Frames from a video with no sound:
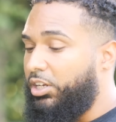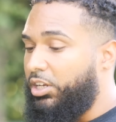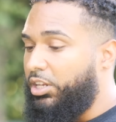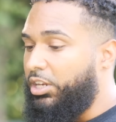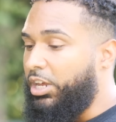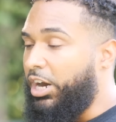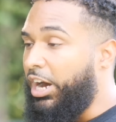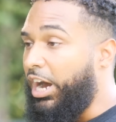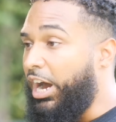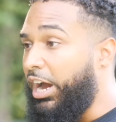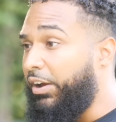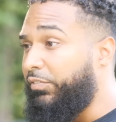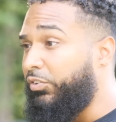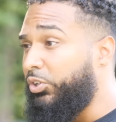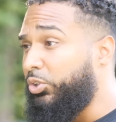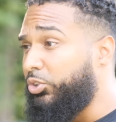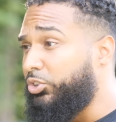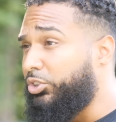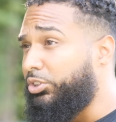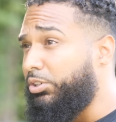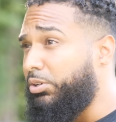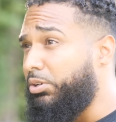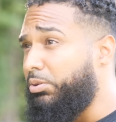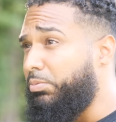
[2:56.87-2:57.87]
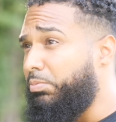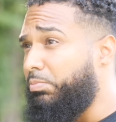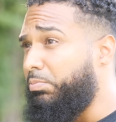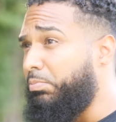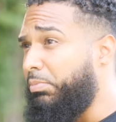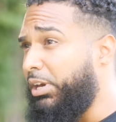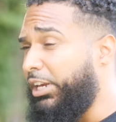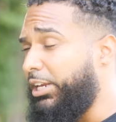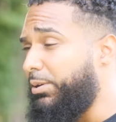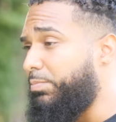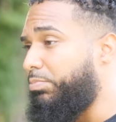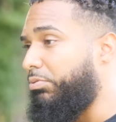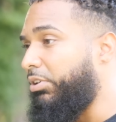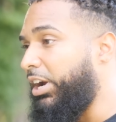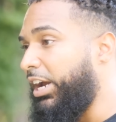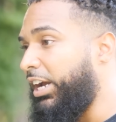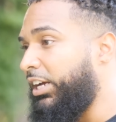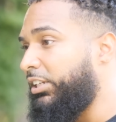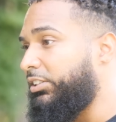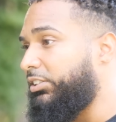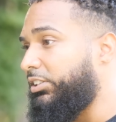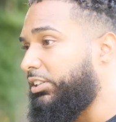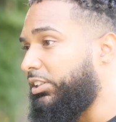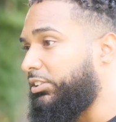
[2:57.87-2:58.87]
Now, I've used many
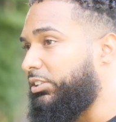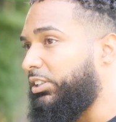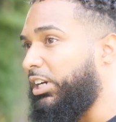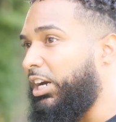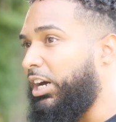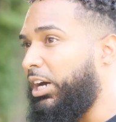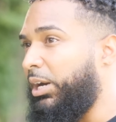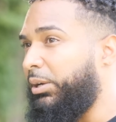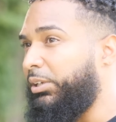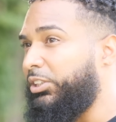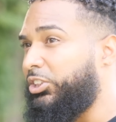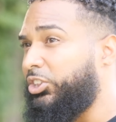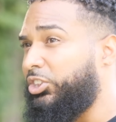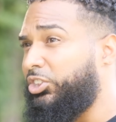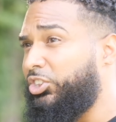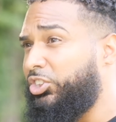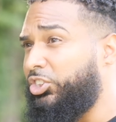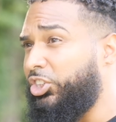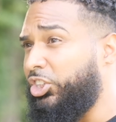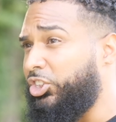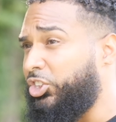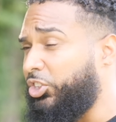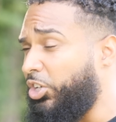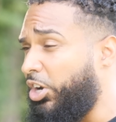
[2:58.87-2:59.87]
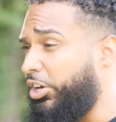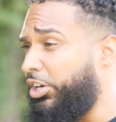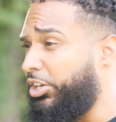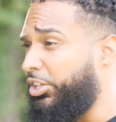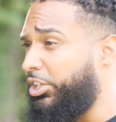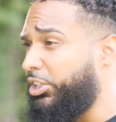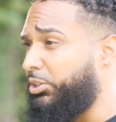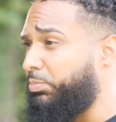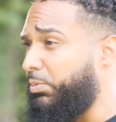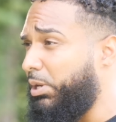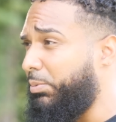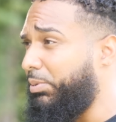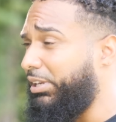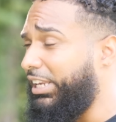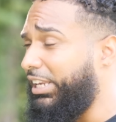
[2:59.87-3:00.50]
brands because I just started this maybe